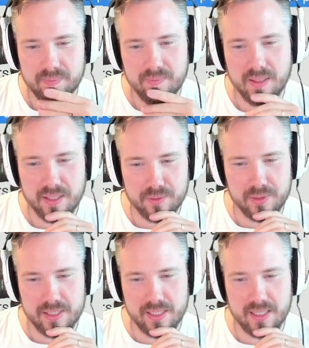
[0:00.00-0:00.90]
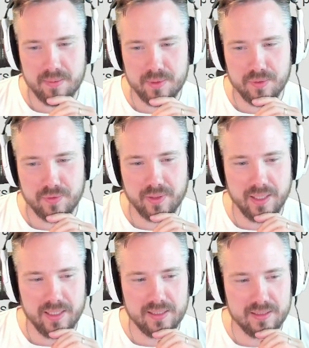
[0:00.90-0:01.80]
Increase the damage of her
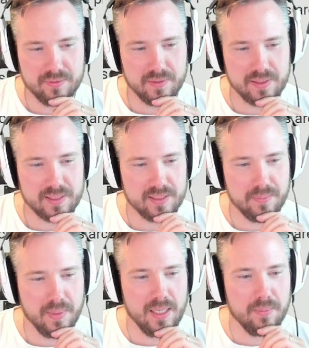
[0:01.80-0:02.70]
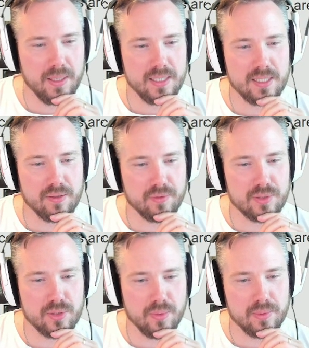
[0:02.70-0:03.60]
AA defenses. Main set of
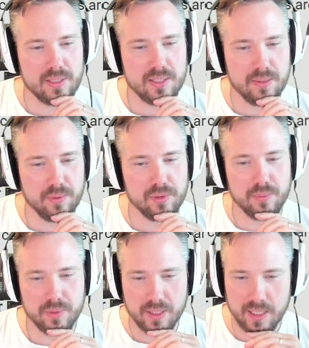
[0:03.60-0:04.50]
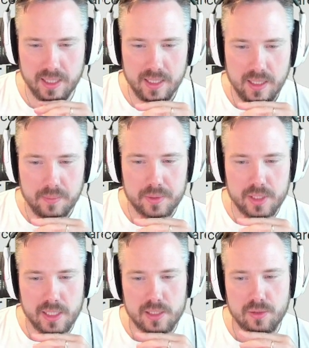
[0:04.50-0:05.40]
consumables are similar to Montana, but
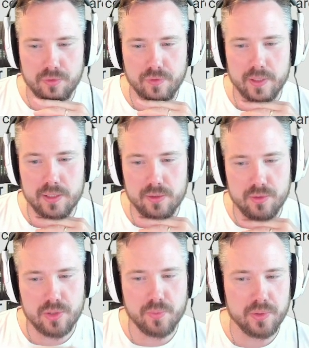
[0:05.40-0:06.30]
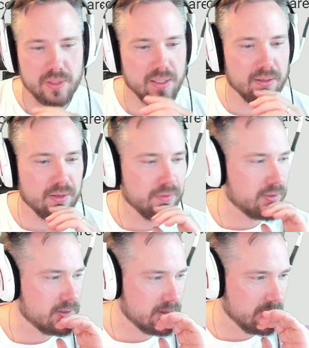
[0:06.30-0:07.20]
she has no fighter or spotting aircraft
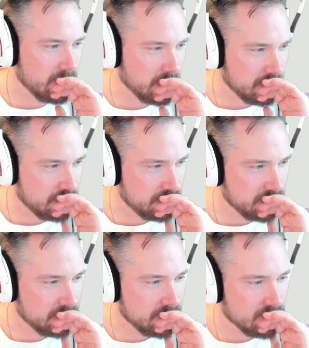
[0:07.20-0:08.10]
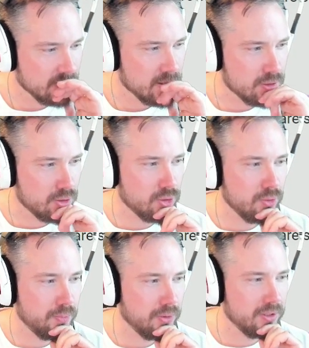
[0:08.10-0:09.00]
consumable.
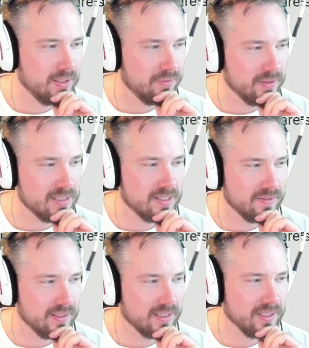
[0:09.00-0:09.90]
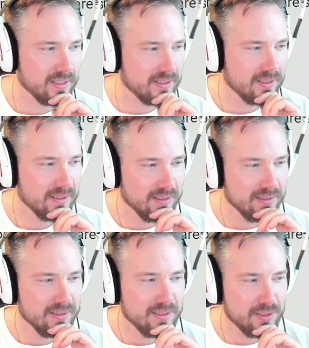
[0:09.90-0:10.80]
Super defensive AA.
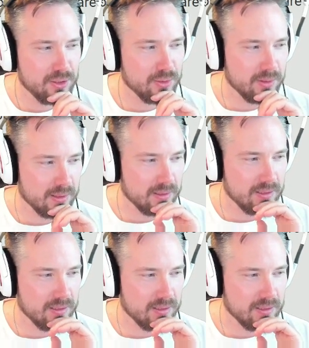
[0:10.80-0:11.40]
Surely.